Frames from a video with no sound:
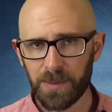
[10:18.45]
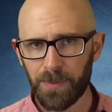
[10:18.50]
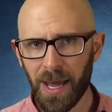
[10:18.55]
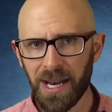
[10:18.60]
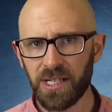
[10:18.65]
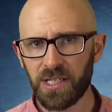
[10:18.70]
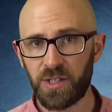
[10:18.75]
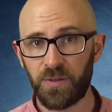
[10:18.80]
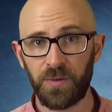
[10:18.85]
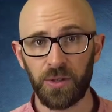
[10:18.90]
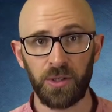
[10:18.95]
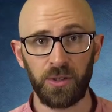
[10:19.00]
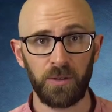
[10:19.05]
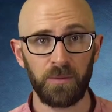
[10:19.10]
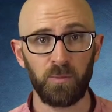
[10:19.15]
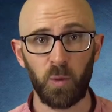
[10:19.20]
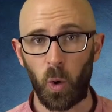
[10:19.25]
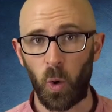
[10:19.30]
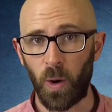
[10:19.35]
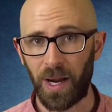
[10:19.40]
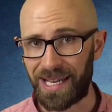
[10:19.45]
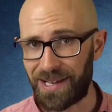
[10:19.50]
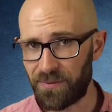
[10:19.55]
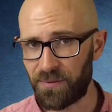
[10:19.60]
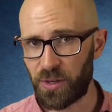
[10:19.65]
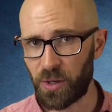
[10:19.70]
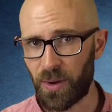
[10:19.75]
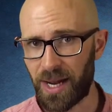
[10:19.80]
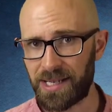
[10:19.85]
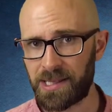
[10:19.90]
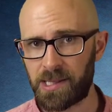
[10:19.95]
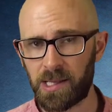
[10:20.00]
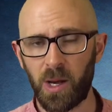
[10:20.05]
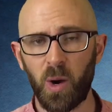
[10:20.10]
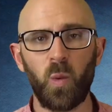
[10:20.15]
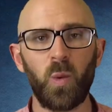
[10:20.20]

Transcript: Spanish flu, or influenza,